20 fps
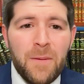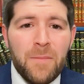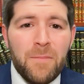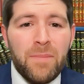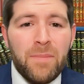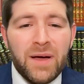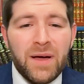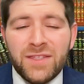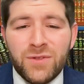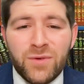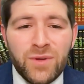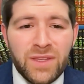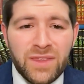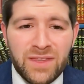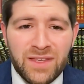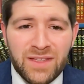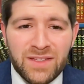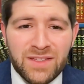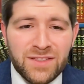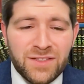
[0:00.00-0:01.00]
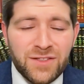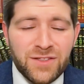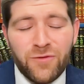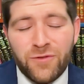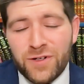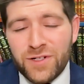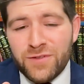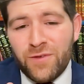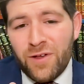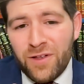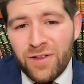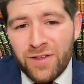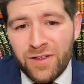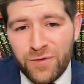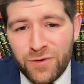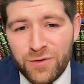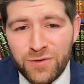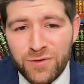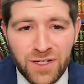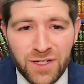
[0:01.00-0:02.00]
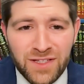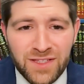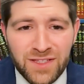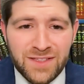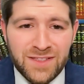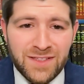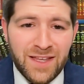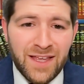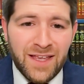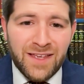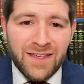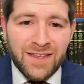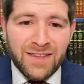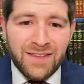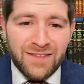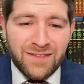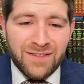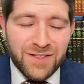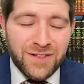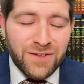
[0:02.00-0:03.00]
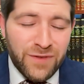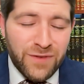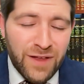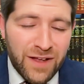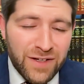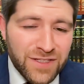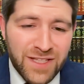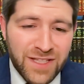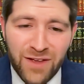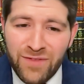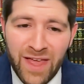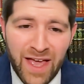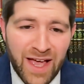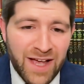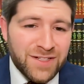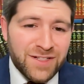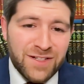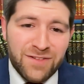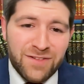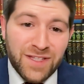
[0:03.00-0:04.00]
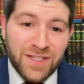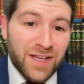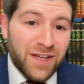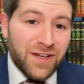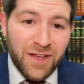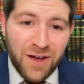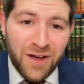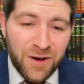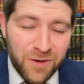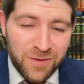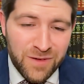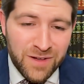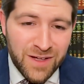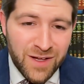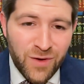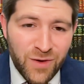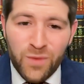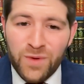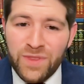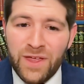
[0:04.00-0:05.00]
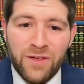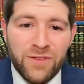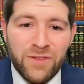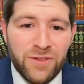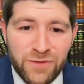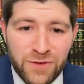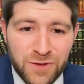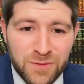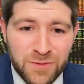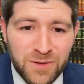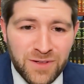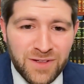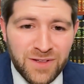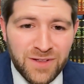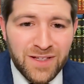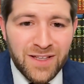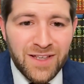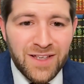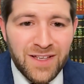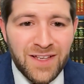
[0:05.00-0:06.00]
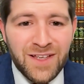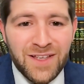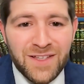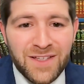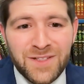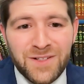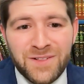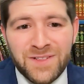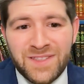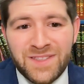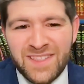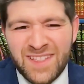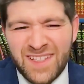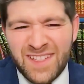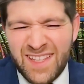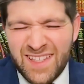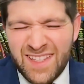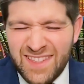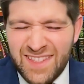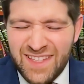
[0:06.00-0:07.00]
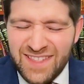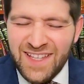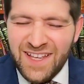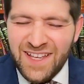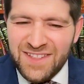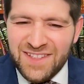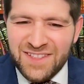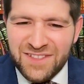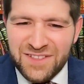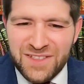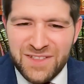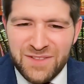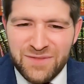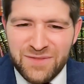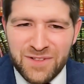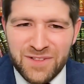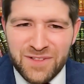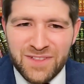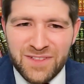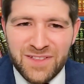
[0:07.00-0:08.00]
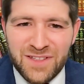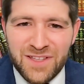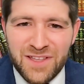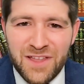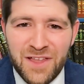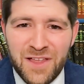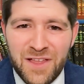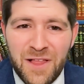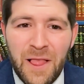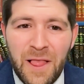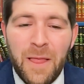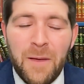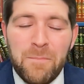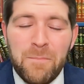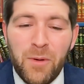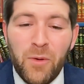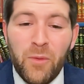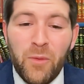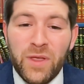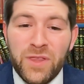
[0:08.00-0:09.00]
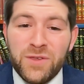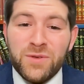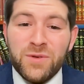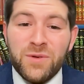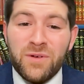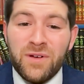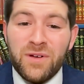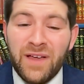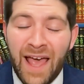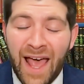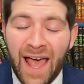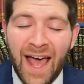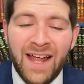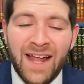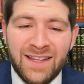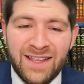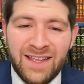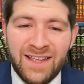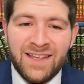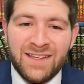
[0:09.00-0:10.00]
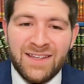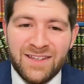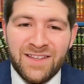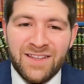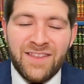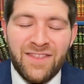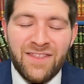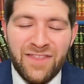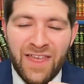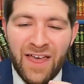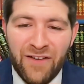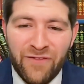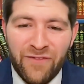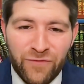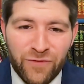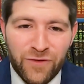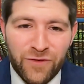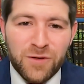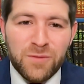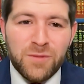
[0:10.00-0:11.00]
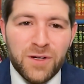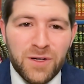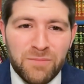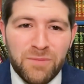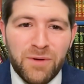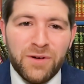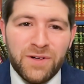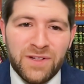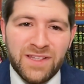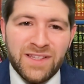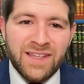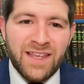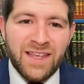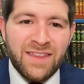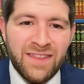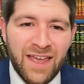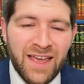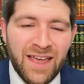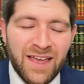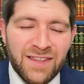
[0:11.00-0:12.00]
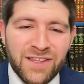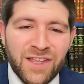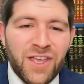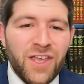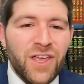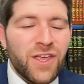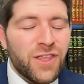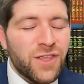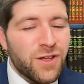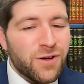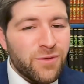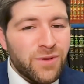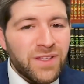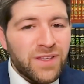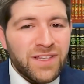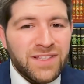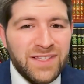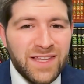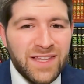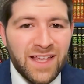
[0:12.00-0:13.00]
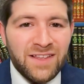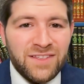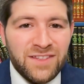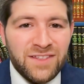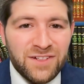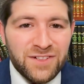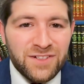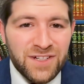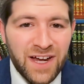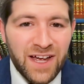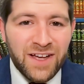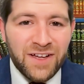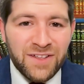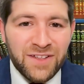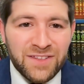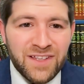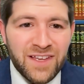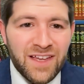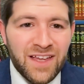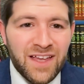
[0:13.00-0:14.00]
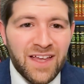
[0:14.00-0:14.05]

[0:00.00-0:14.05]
By doing this, so first of all, if you just have the action of saying no without the verbal, so it sounds a little evil. But when you add in that verbal component at the end, you're really saying to your child,